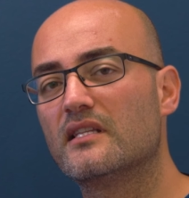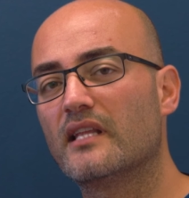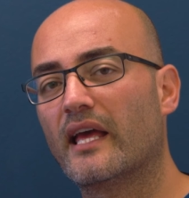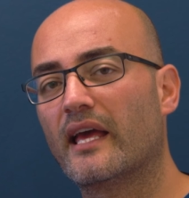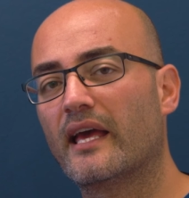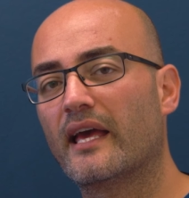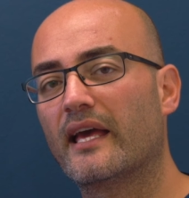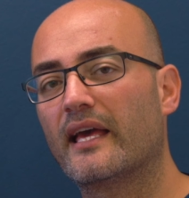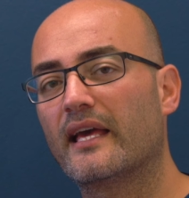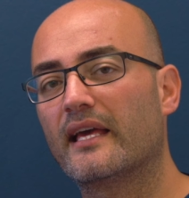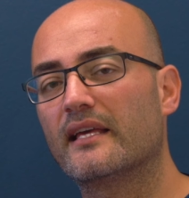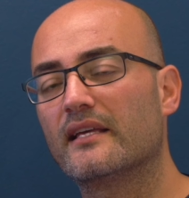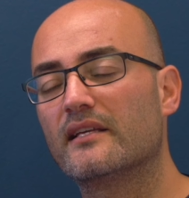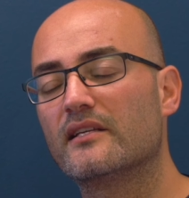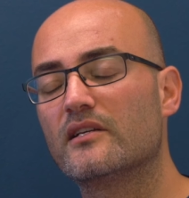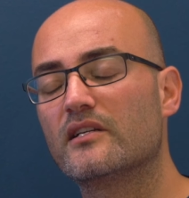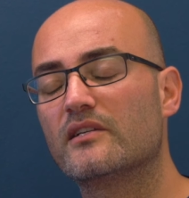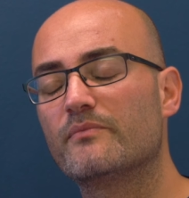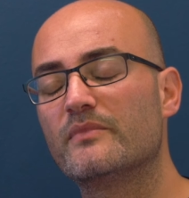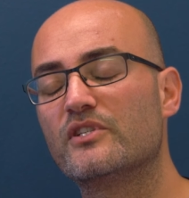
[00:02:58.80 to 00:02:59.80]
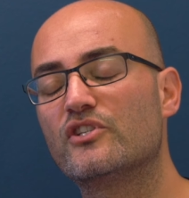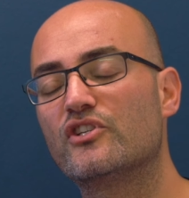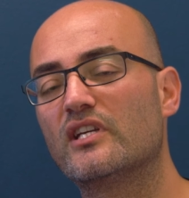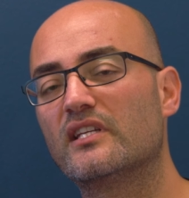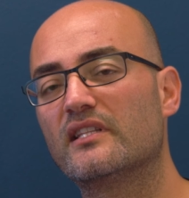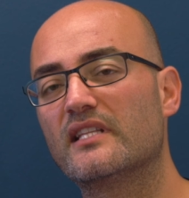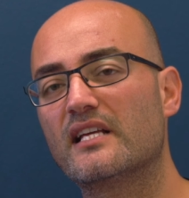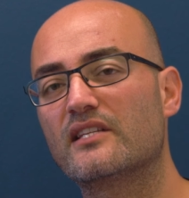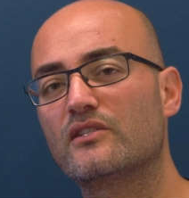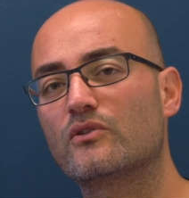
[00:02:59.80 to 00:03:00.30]
a
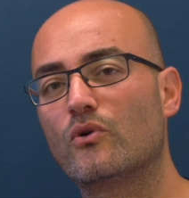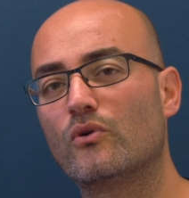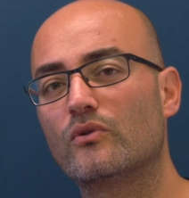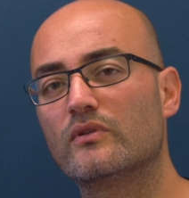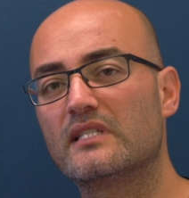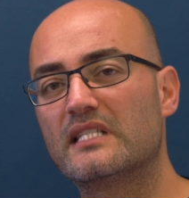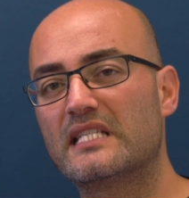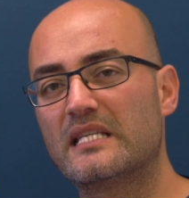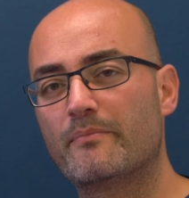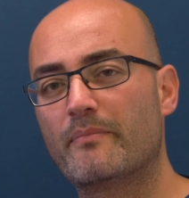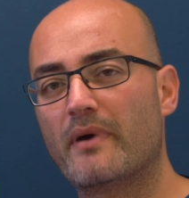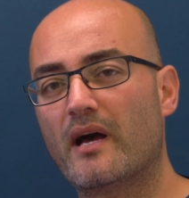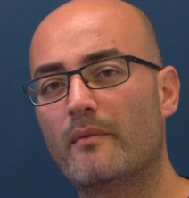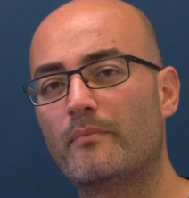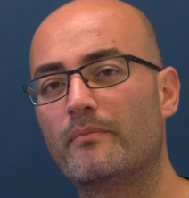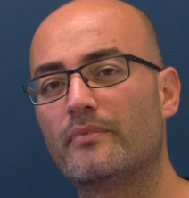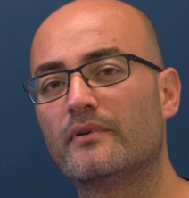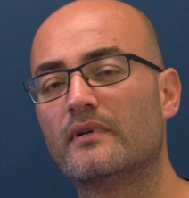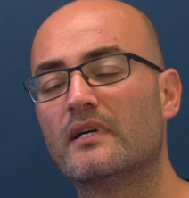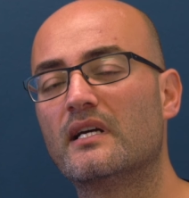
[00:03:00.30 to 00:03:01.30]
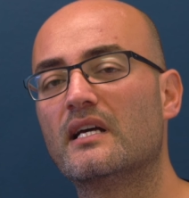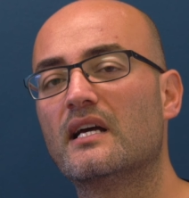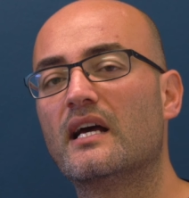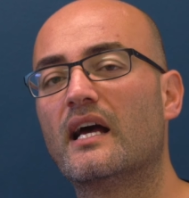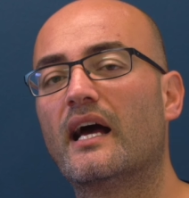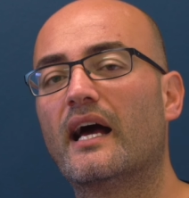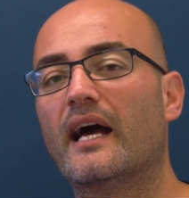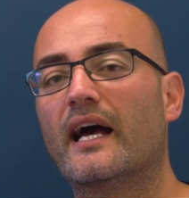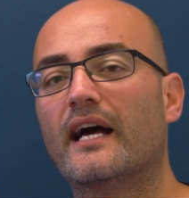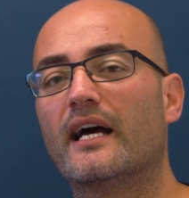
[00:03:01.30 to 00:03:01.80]
machine that's called CPAP,
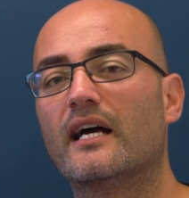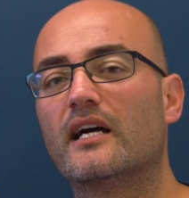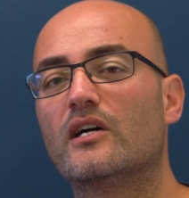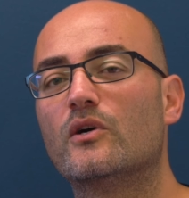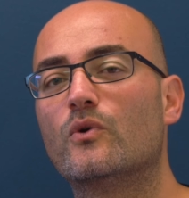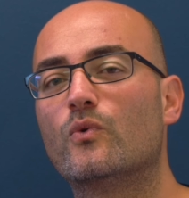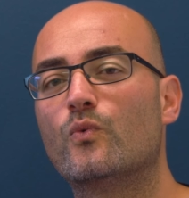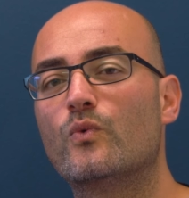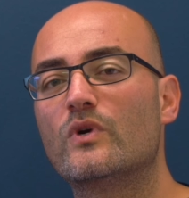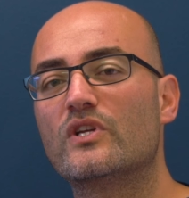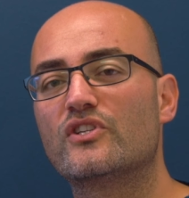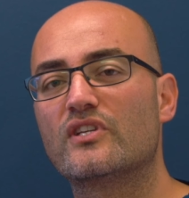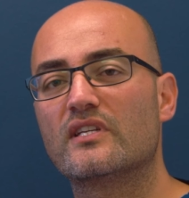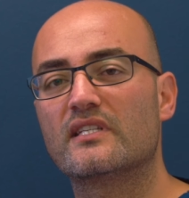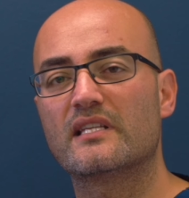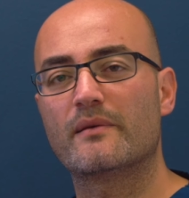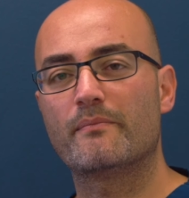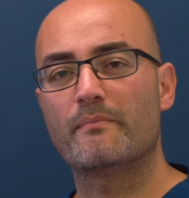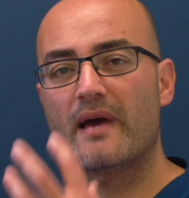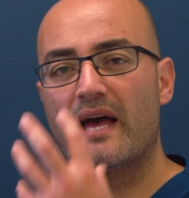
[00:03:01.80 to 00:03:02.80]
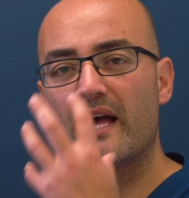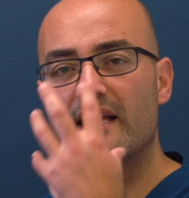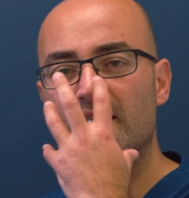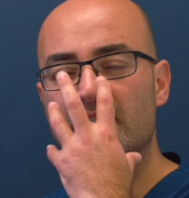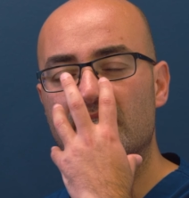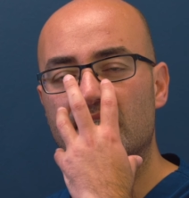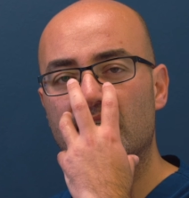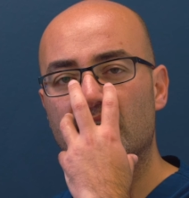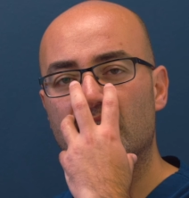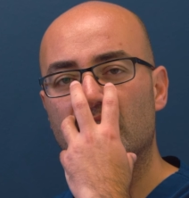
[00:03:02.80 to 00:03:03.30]
which is a
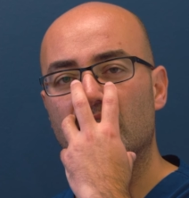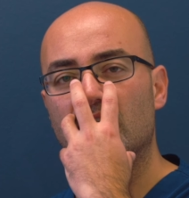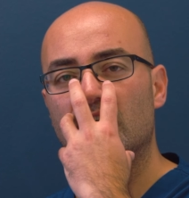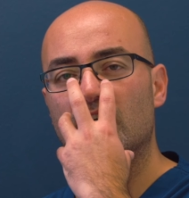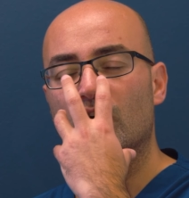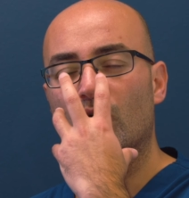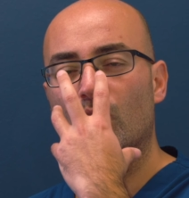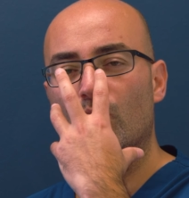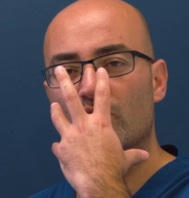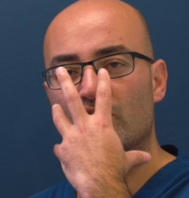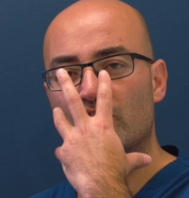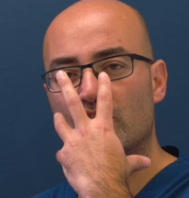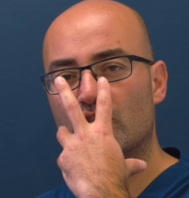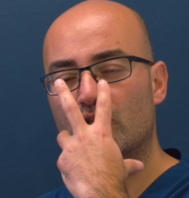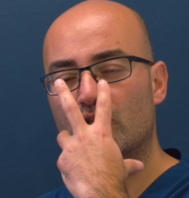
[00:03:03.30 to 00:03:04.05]
mask which is